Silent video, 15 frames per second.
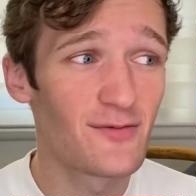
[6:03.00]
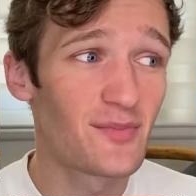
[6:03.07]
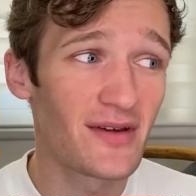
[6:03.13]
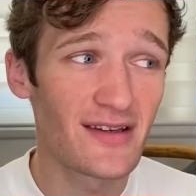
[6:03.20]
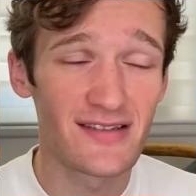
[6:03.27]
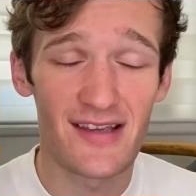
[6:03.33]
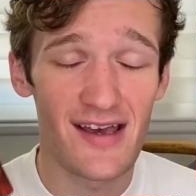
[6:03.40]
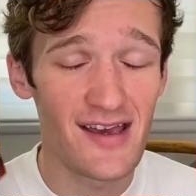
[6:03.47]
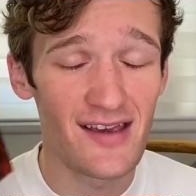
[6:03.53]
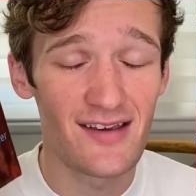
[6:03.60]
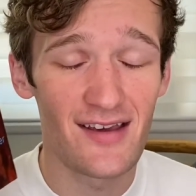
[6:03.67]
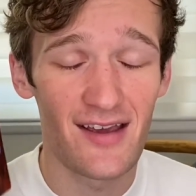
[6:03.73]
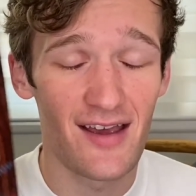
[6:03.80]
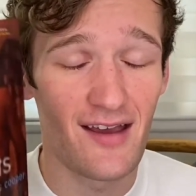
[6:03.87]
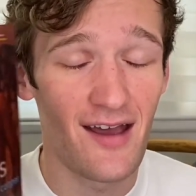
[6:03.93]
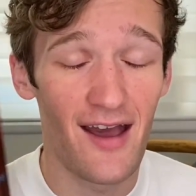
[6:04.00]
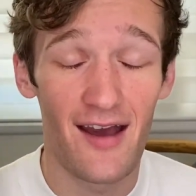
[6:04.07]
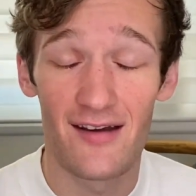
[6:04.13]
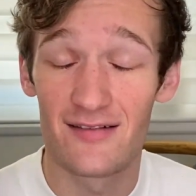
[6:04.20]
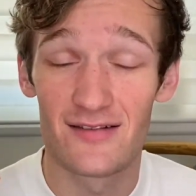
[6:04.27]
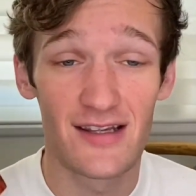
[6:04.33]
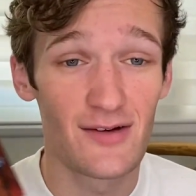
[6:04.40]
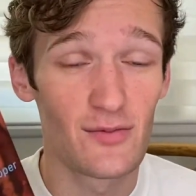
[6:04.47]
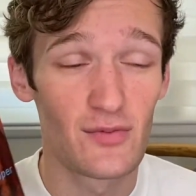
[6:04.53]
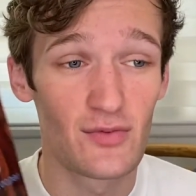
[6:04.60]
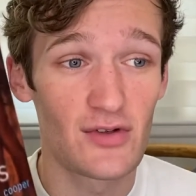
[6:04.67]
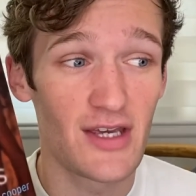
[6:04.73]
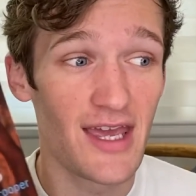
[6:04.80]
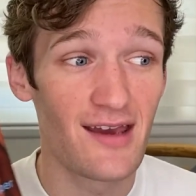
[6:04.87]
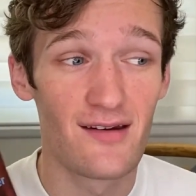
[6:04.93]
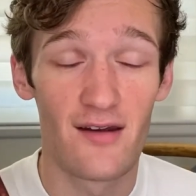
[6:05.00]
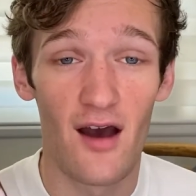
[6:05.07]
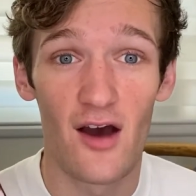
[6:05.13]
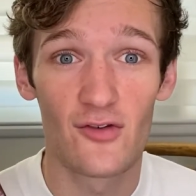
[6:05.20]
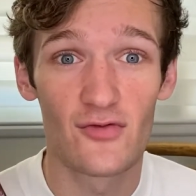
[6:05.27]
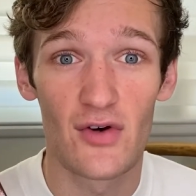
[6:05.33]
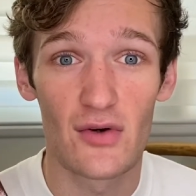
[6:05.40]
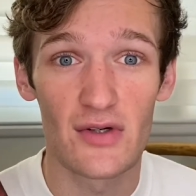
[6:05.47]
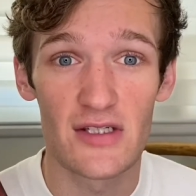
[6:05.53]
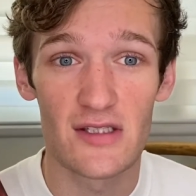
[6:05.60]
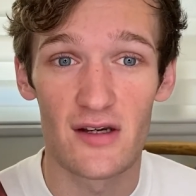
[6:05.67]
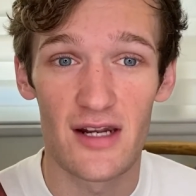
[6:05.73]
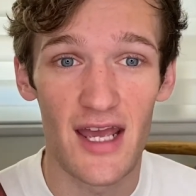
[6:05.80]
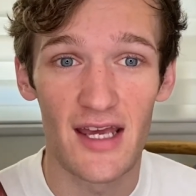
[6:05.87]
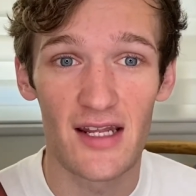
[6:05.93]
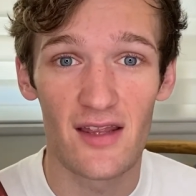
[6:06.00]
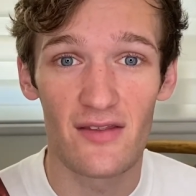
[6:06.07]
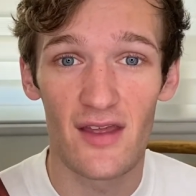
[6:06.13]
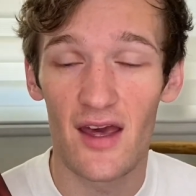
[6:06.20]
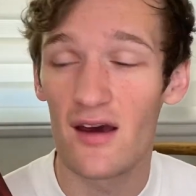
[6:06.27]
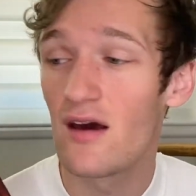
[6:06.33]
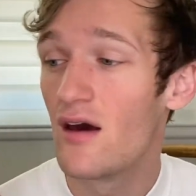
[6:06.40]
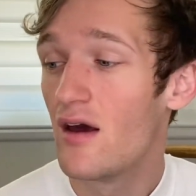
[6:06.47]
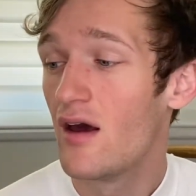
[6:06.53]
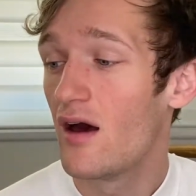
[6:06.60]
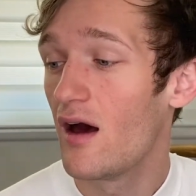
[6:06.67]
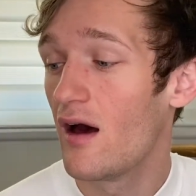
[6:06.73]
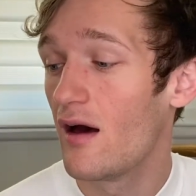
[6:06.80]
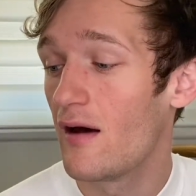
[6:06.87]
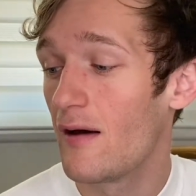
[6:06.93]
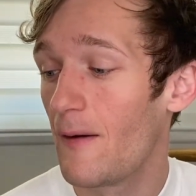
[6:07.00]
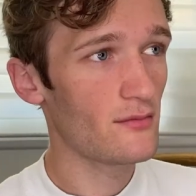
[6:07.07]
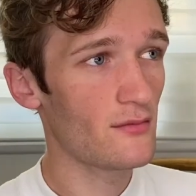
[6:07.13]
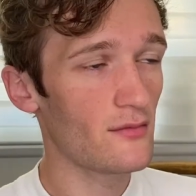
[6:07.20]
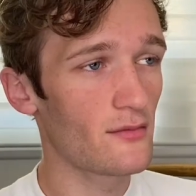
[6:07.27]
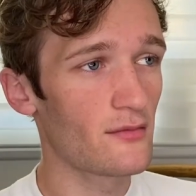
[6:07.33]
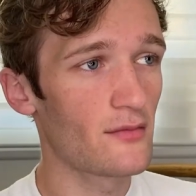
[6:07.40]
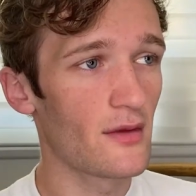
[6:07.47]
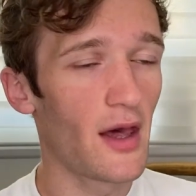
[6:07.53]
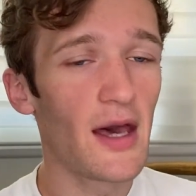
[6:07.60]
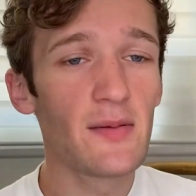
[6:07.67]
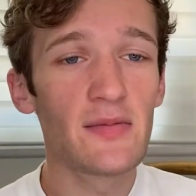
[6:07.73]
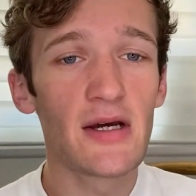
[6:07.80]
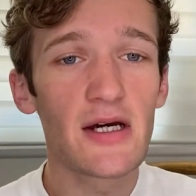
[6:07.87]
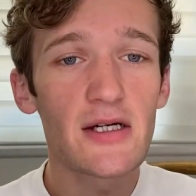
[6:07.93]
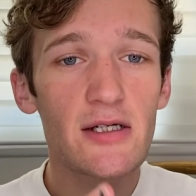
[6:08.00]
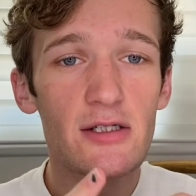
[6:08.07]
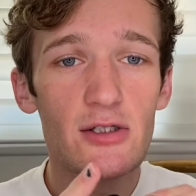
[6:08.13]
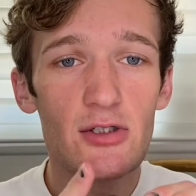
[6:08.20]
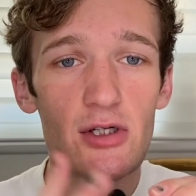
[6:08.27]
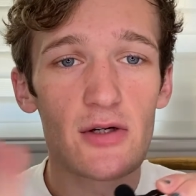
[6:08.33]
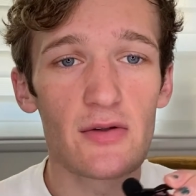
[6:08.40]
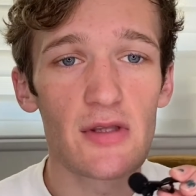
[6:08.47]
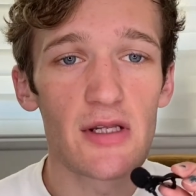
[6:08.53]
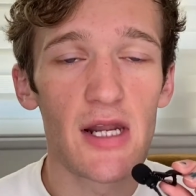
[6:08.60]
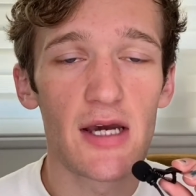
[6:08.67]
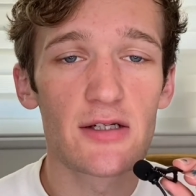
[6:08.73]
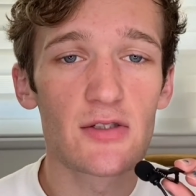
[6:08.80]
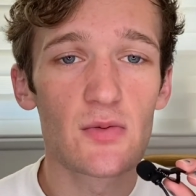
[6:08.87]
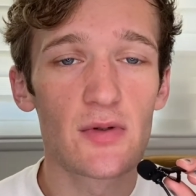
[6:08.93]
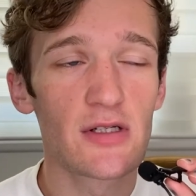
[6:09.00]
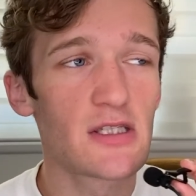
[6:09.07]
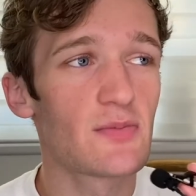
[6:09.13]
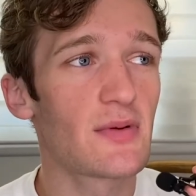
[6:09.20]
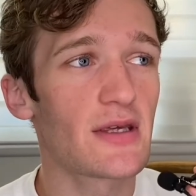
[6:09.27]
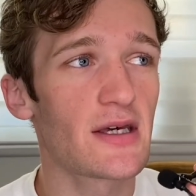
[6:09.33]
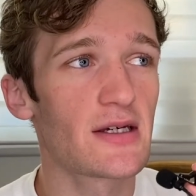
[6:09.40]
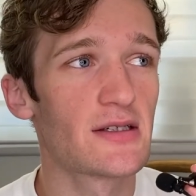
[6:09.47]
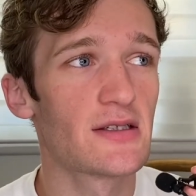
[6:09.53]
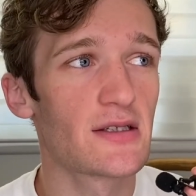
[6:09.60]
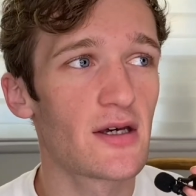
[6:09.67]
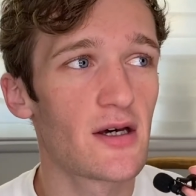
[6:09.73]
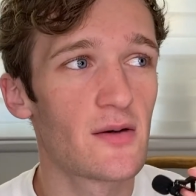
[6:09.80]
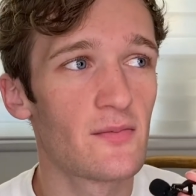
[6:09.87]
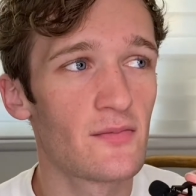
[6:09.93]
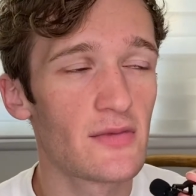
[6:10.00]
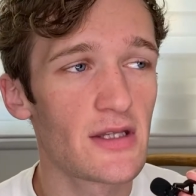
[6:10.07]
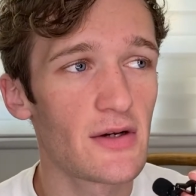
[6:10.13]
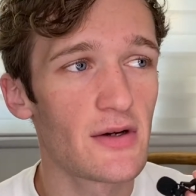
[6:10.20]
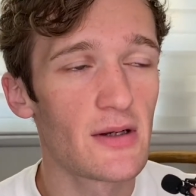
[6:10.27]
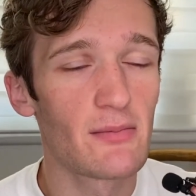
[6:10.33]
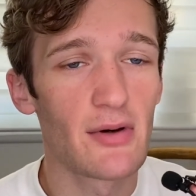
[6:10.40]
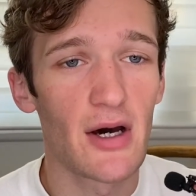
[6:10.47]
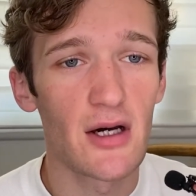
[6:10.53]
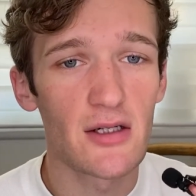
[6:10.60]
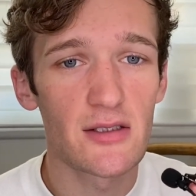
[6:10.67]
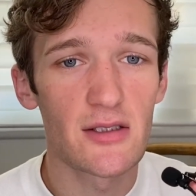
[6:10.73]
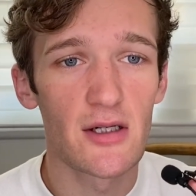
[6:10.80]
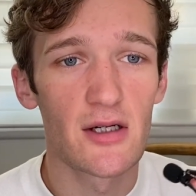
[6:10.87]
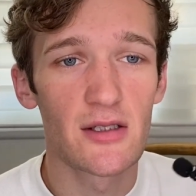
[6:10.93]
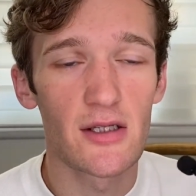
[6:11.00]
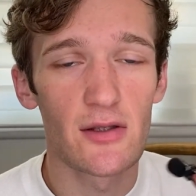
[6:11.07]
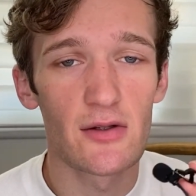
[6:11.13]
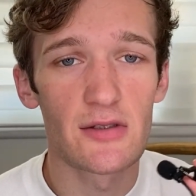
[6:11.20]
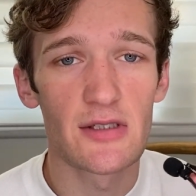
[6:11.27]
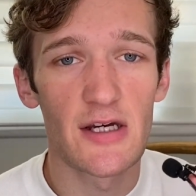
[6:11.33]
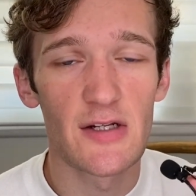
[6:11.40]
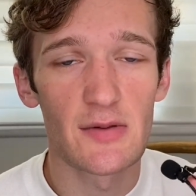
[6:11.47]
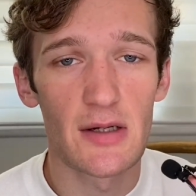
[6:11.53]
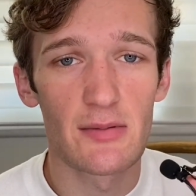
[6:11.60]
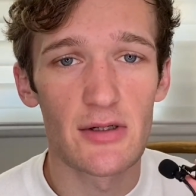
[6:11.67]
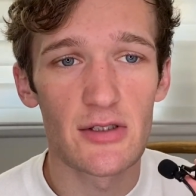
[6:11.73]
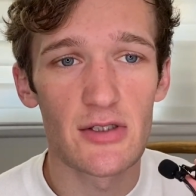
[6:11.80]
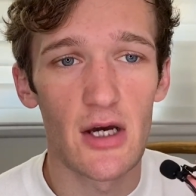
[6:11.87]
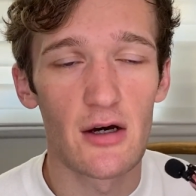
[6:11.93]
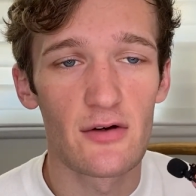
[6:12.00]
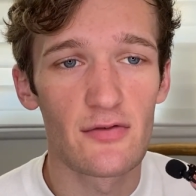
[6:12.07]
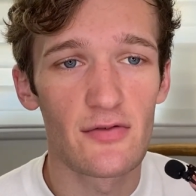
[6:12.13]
because I cannot focus on anything. I'm not gonna show the next ones because they're in a box on the other side of my bookshelf